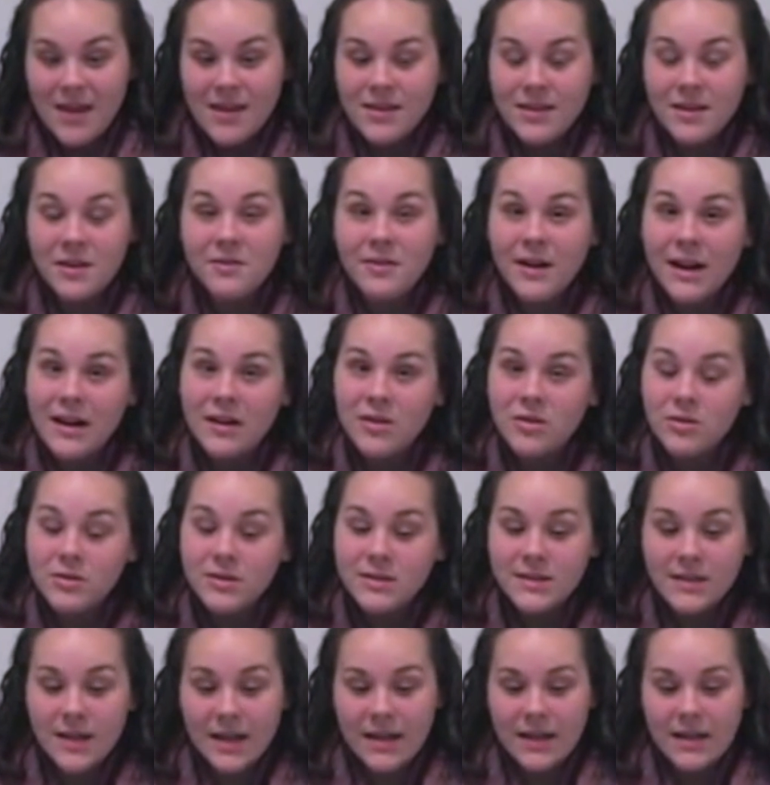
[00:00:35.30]
Theoretical
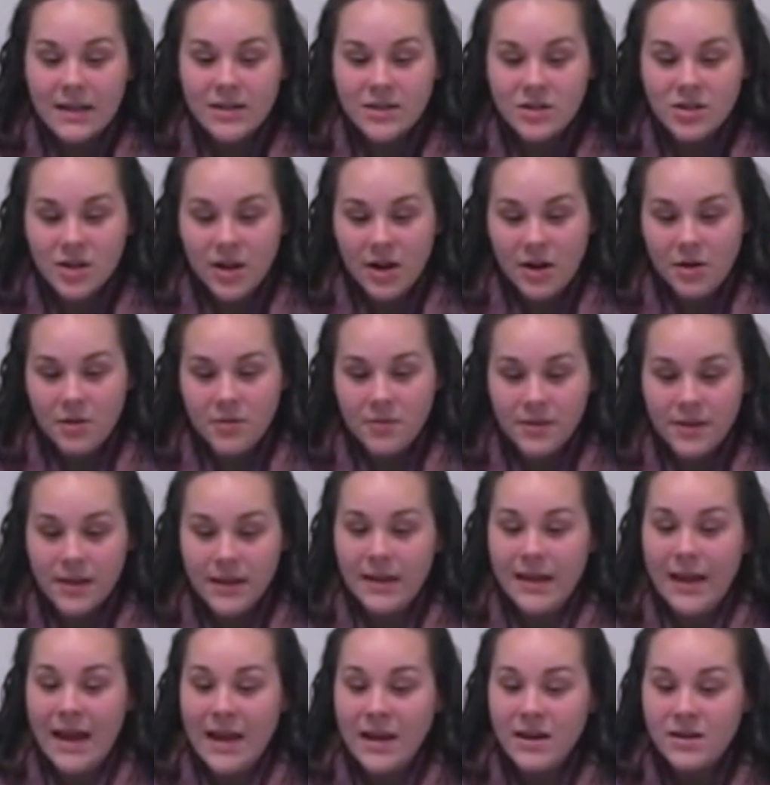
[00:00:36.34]
studies show
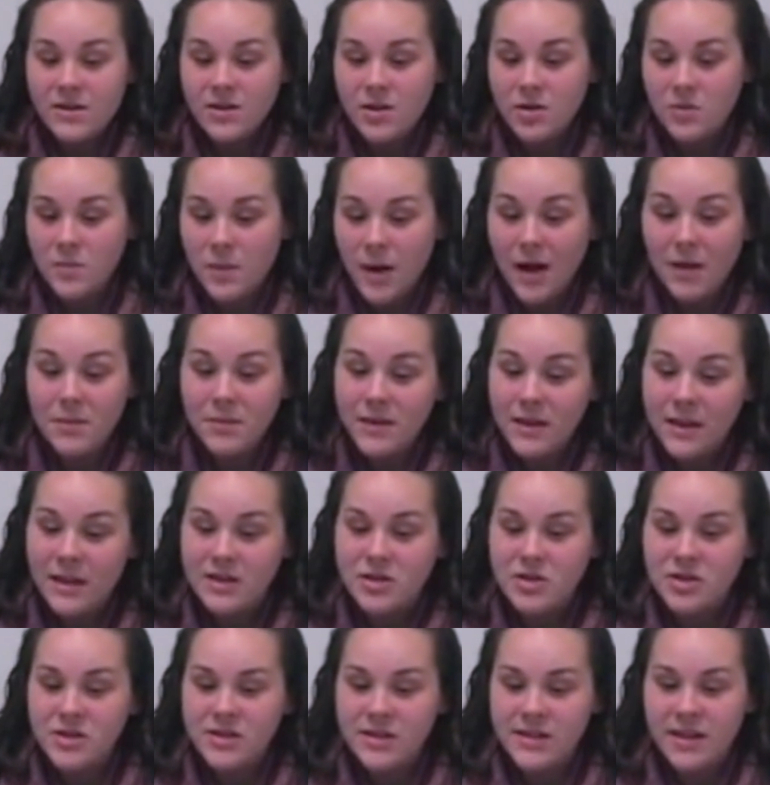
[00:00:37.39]
that cane toad
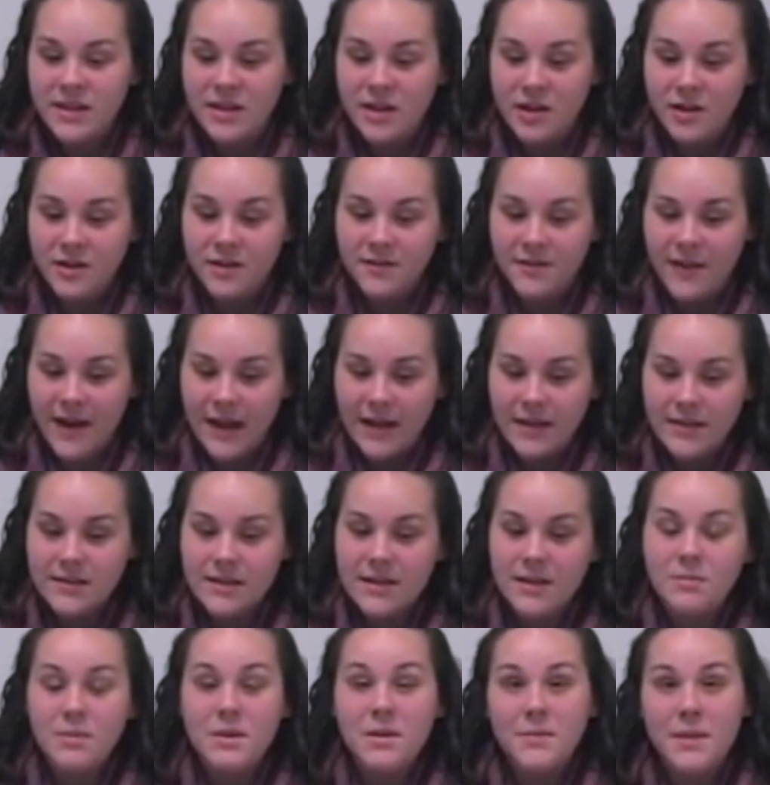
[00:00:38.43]
populations and their effects
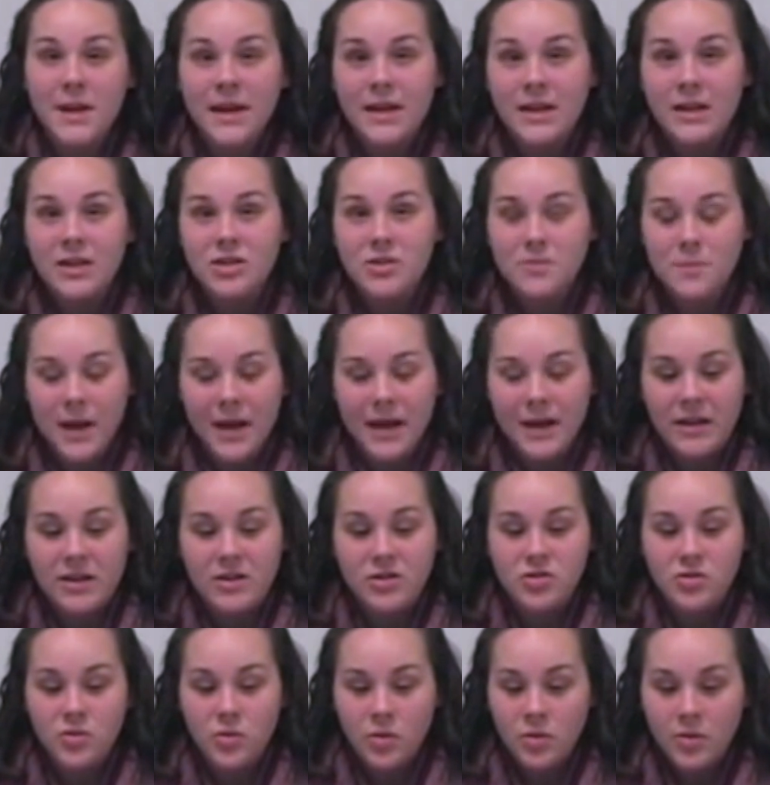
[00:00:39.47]
can be managed by
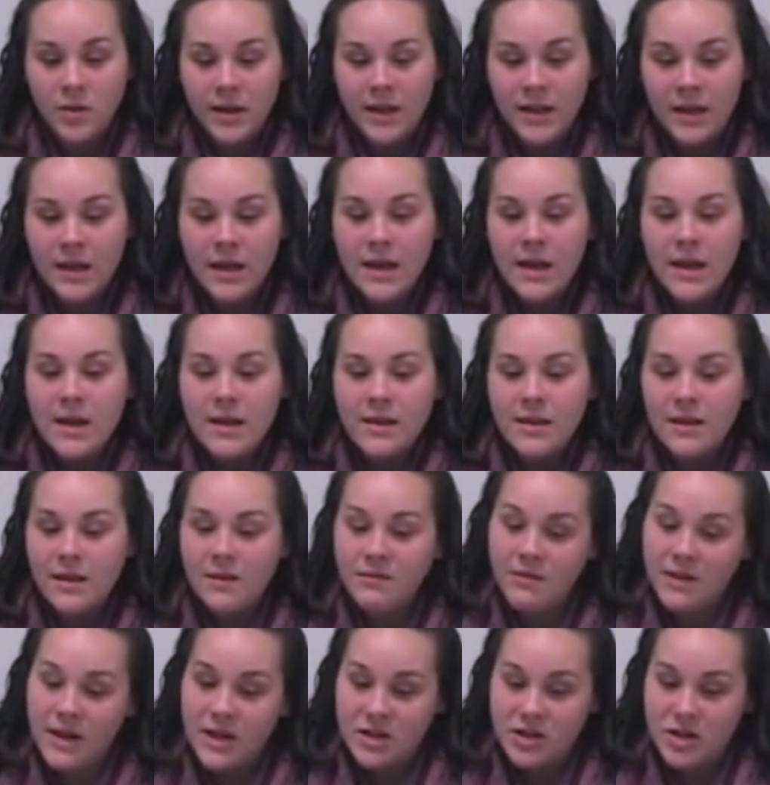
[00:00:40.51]
controlling the
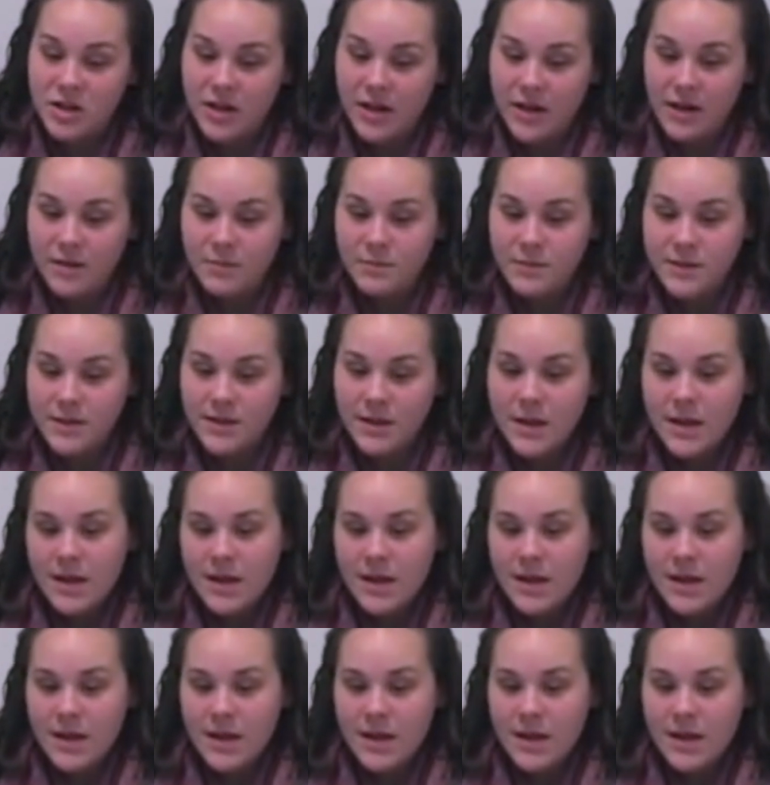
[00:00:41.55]
invasion hubs.